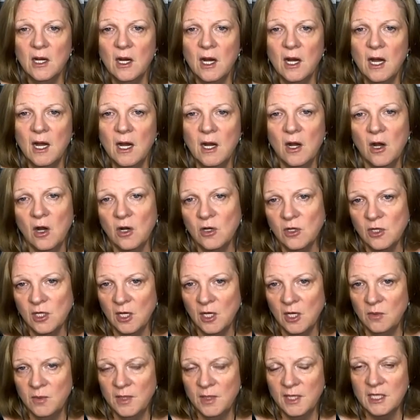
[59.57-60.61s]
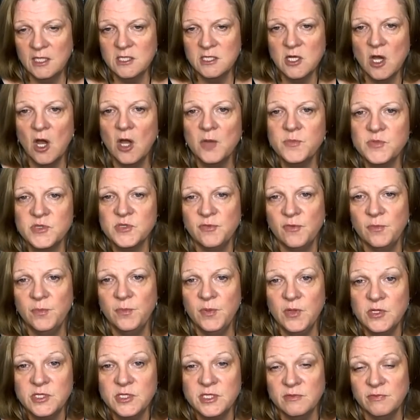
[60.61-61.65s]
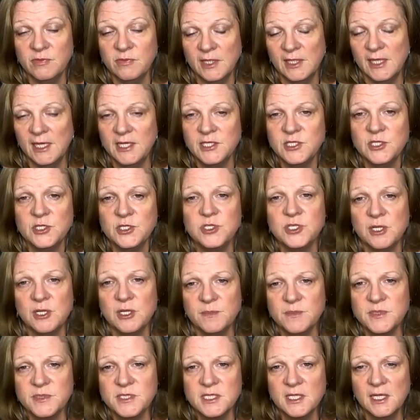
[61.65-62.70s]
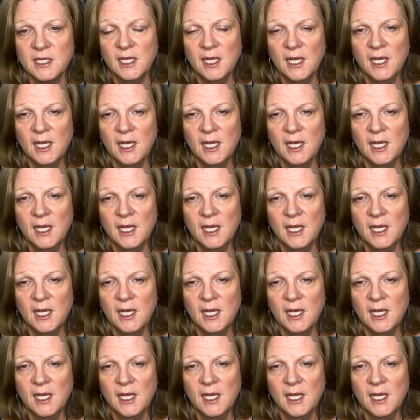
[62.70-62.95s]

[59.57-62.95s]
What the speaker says: ongoing types of abusive relationships